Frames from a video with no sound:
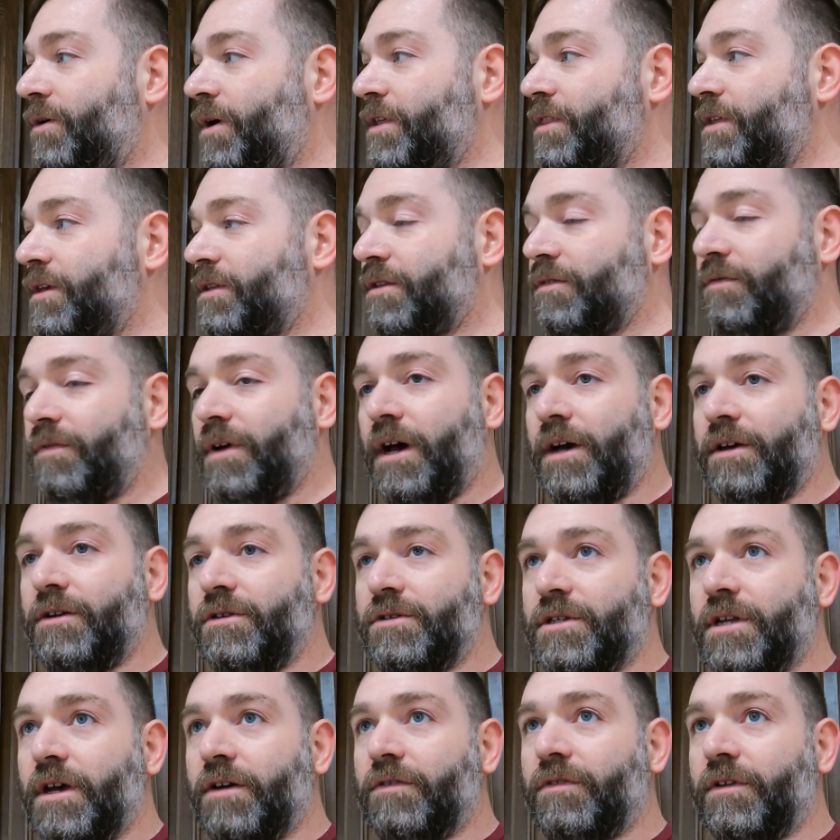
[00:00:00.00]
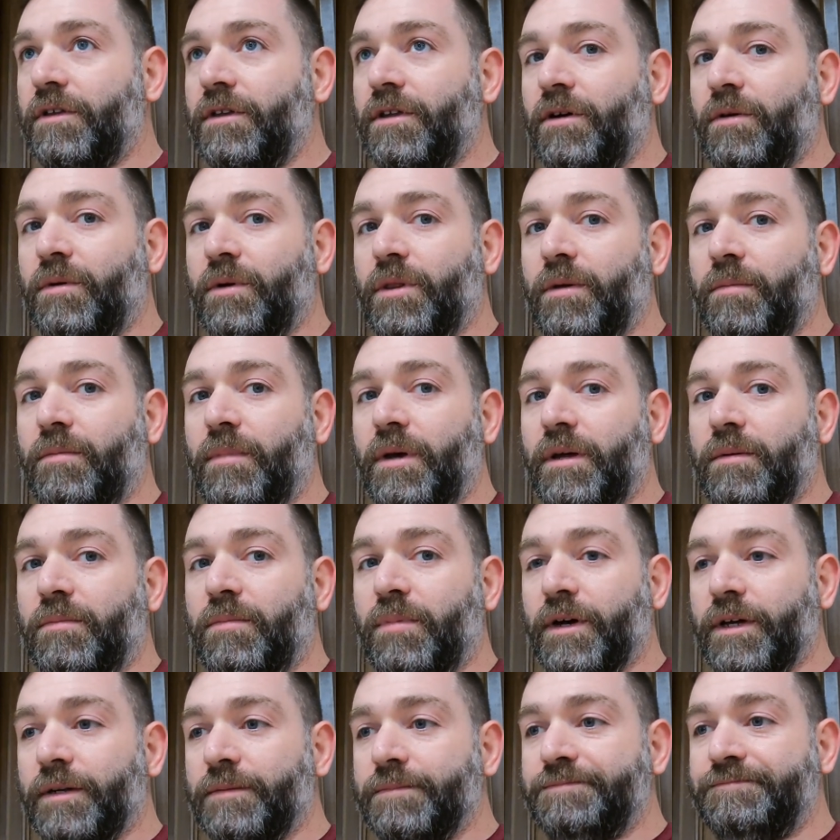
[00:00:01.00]
I think the value is definitely there with the mitt,
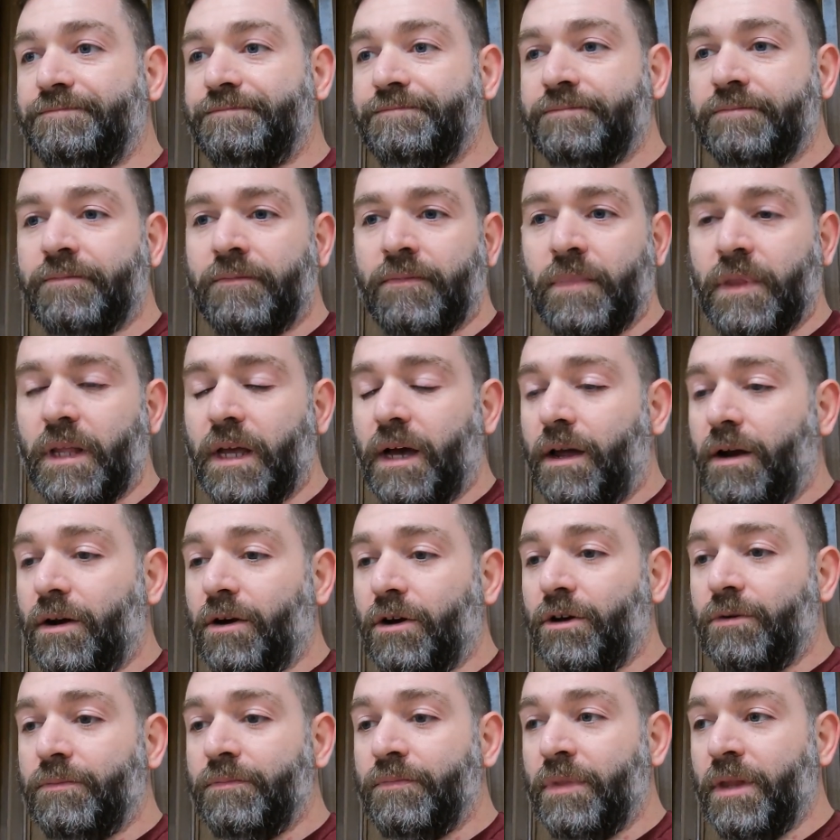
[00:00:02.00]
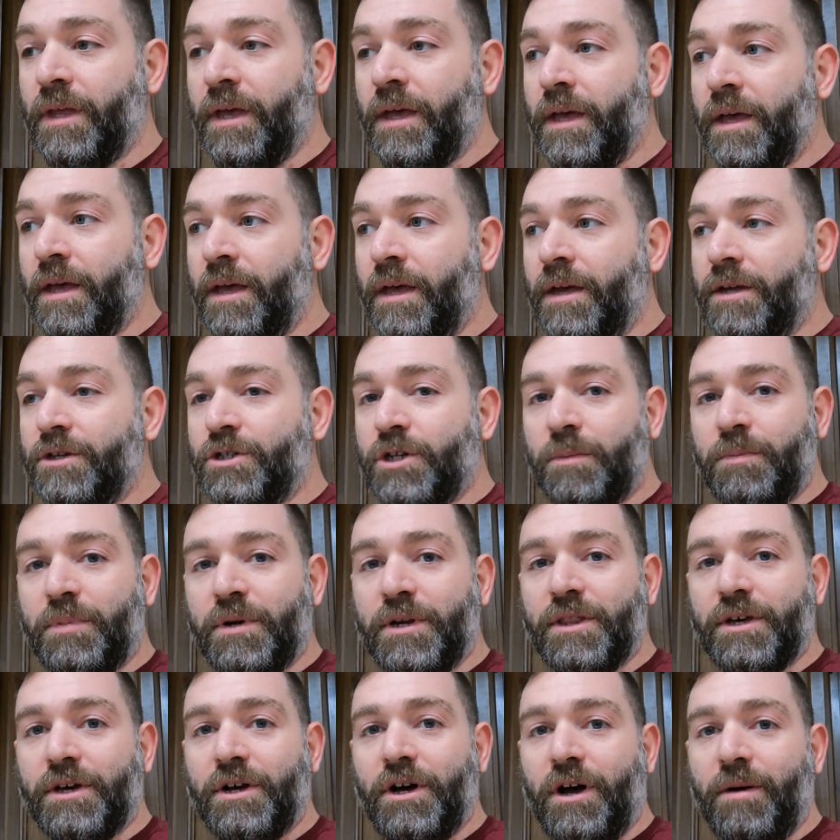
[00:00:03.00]
but I don't know. Jump
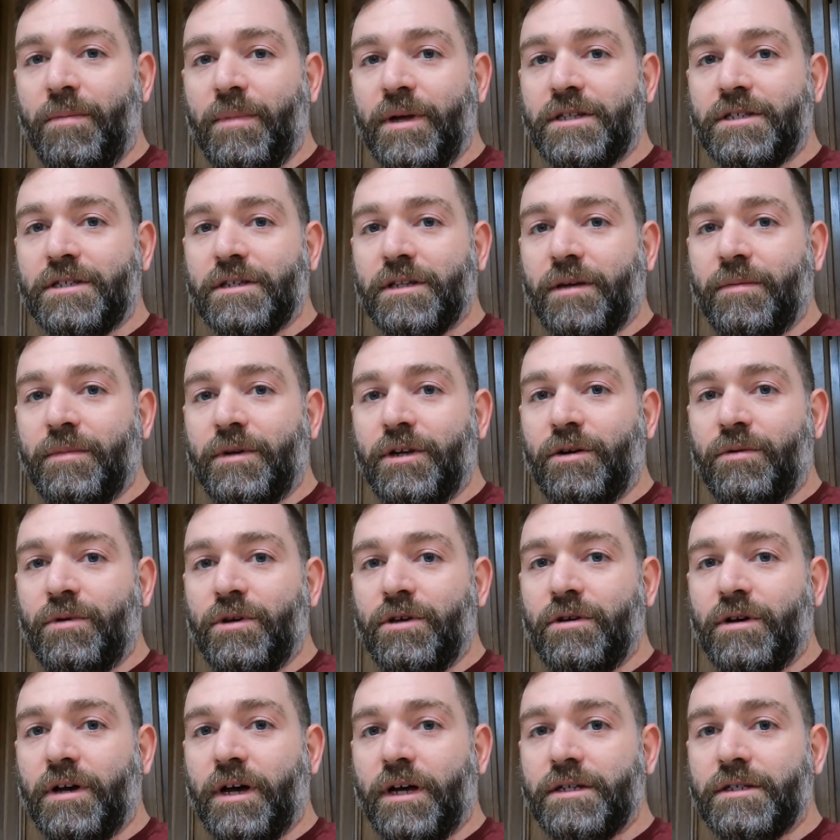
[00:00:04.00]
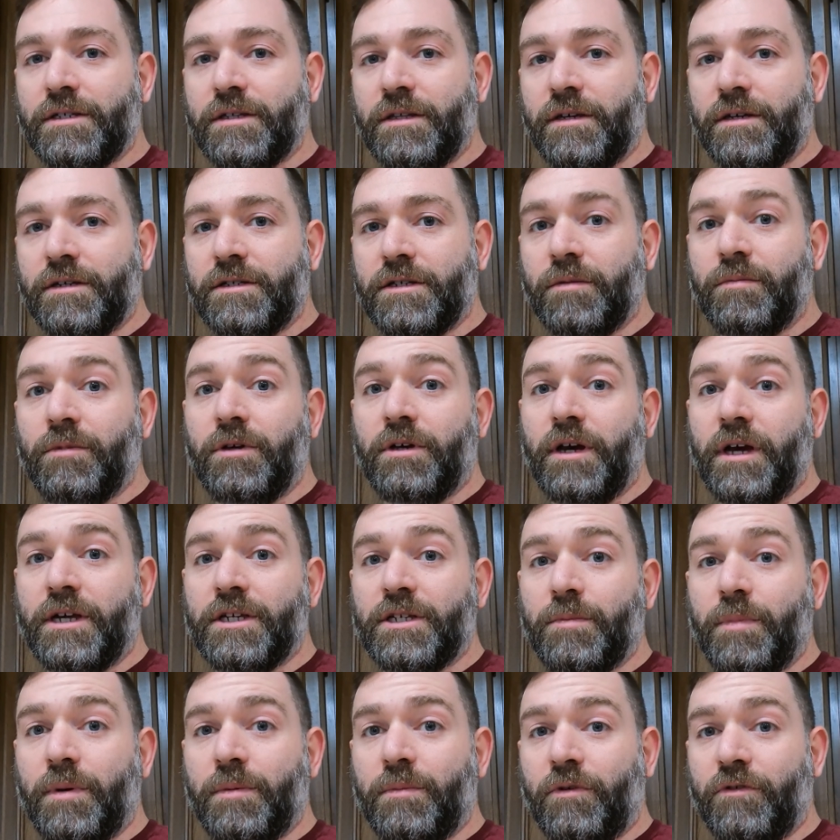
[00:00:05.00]
into the comments and let me know what you guys think. Some of you guys
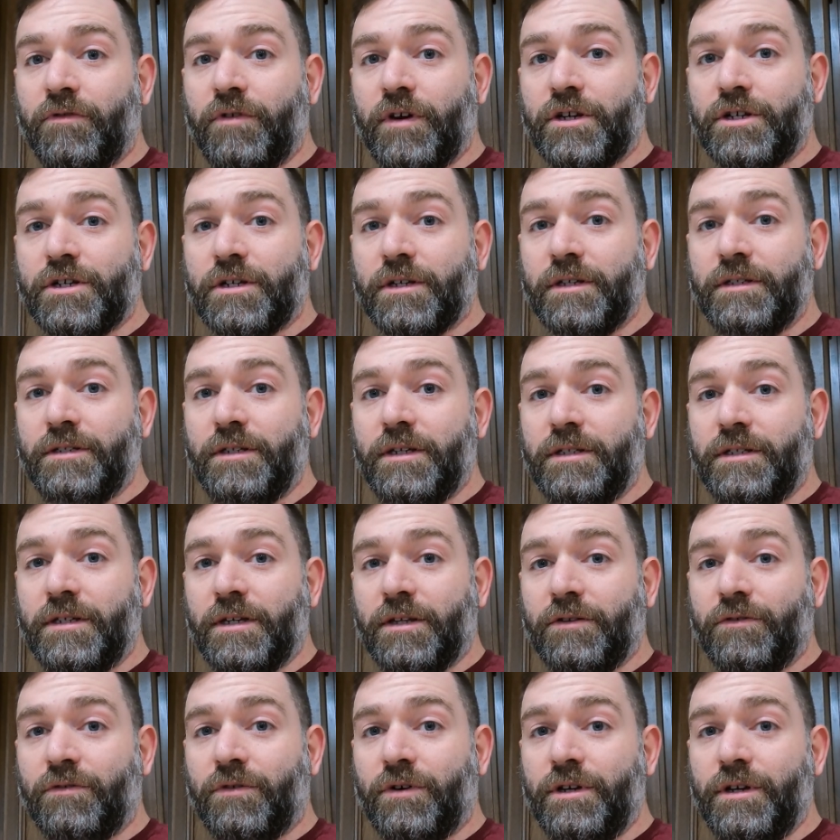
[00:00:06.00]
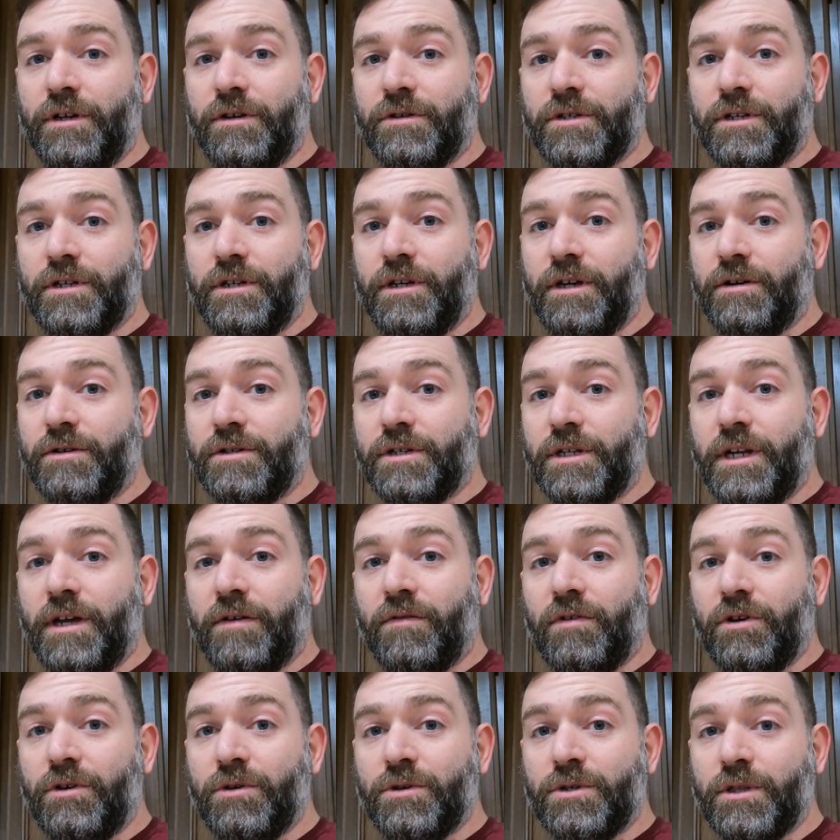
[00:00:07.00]
have been professionally detailing for years and years and
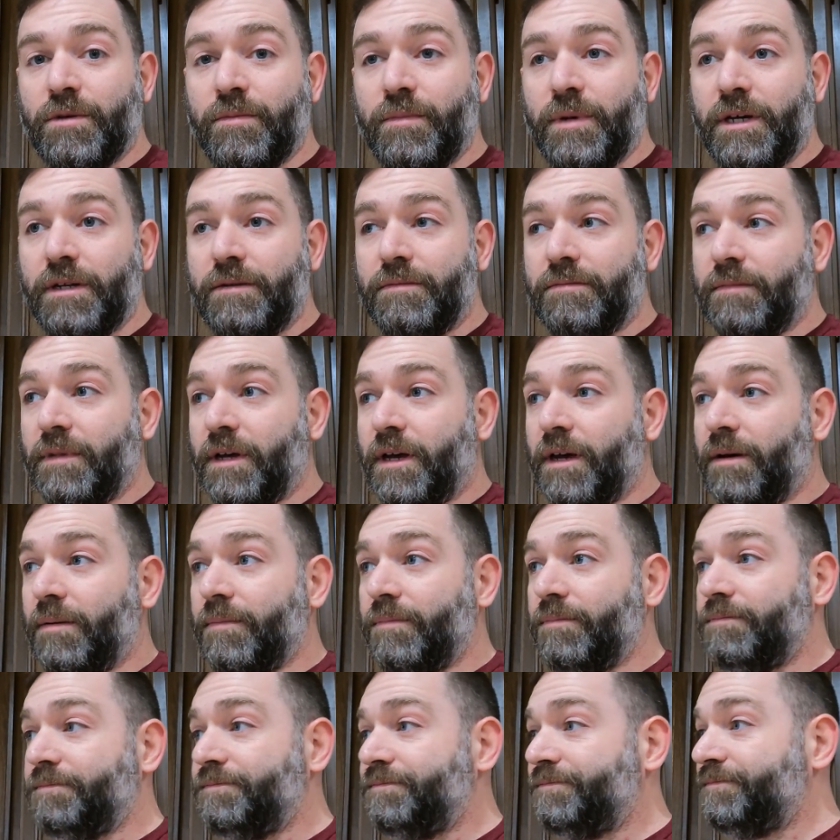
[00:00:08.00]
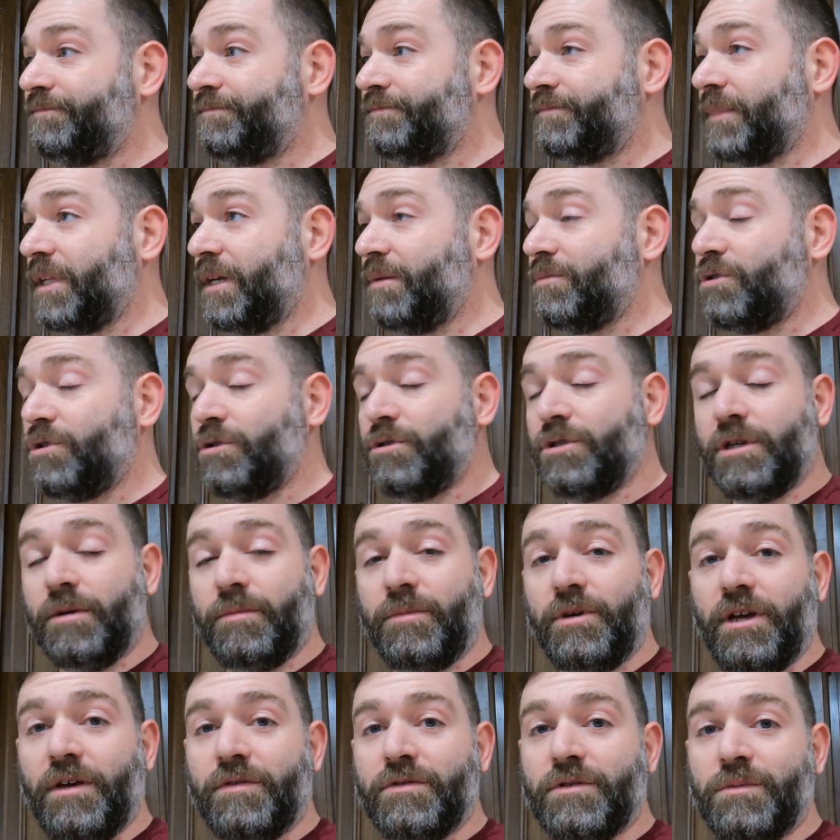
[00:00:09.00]
never used the mitt. I'm sure some
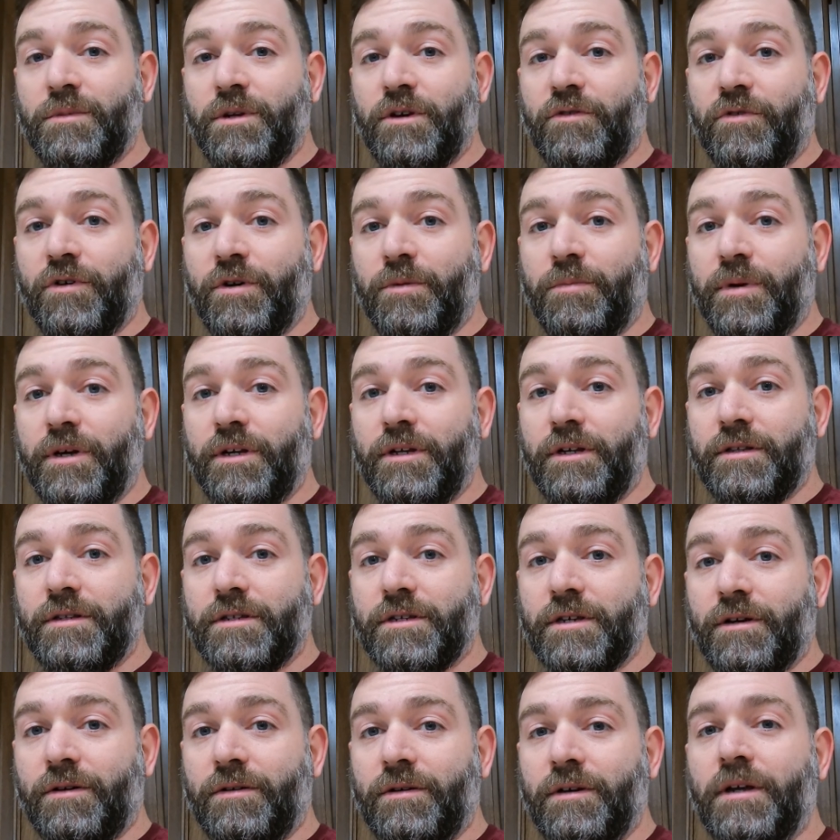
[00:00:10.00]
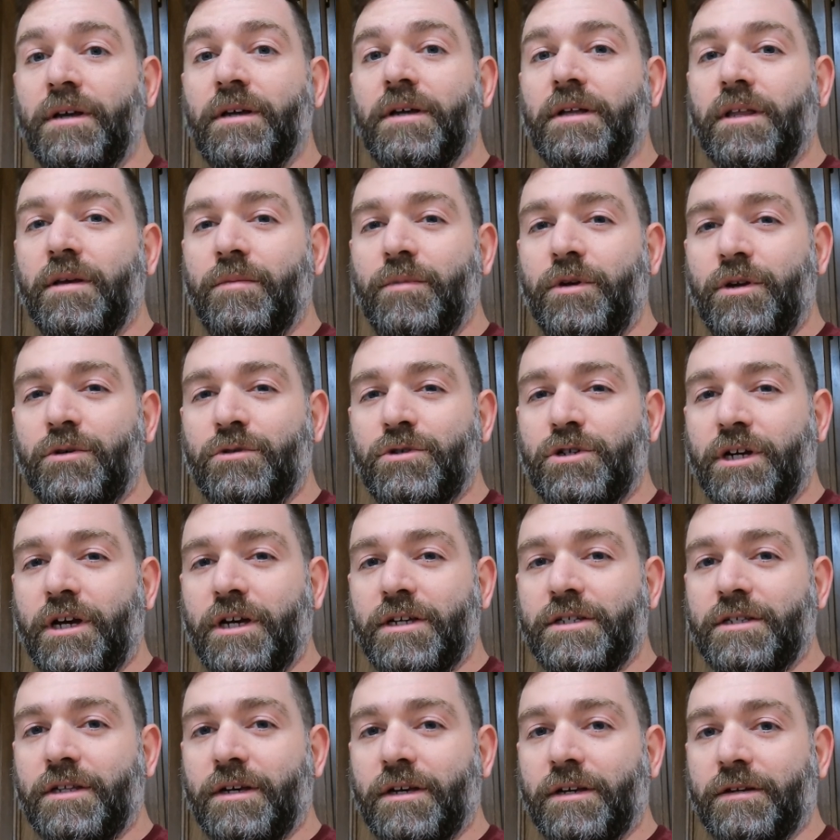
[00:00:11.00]
of you have some different opinions, so let me know what you
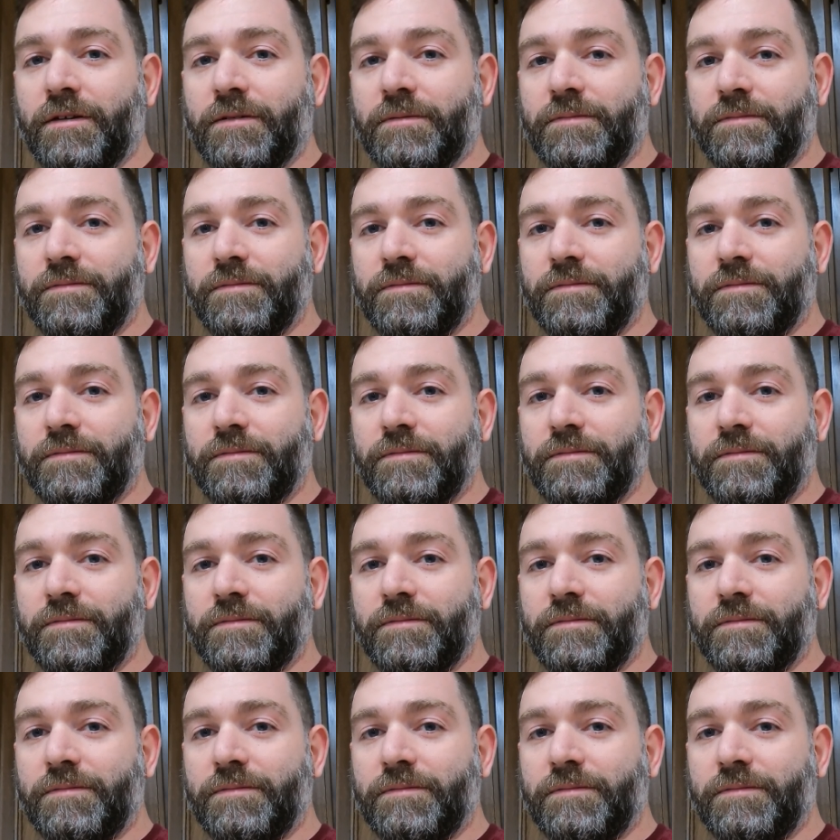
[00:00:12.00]
guys think.